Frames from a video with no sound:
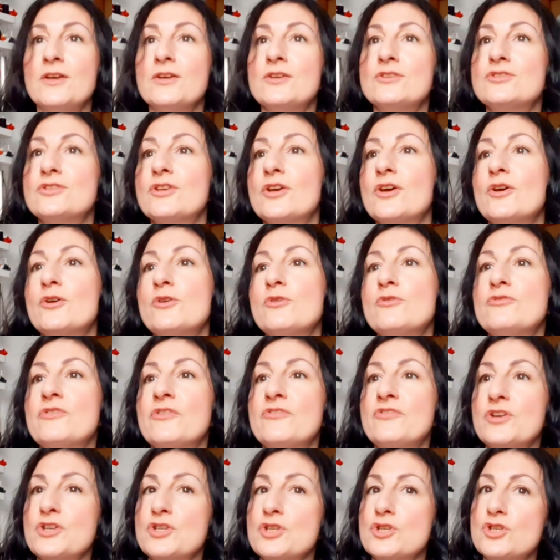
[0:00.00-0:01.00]
So for
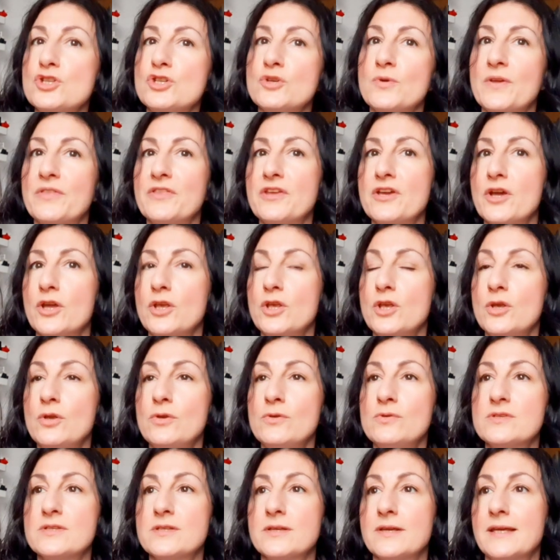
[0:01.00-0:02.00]
version two, I think I
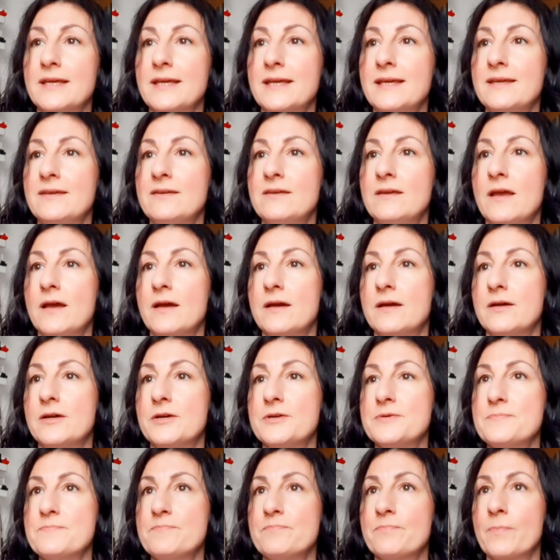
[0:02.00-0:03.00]
used a,
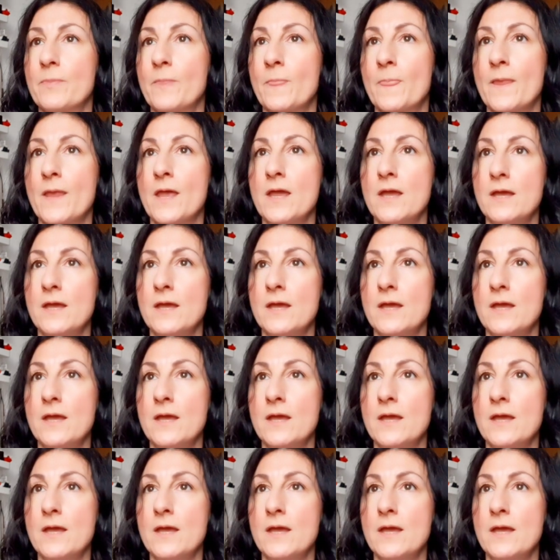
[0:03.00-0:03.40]
um,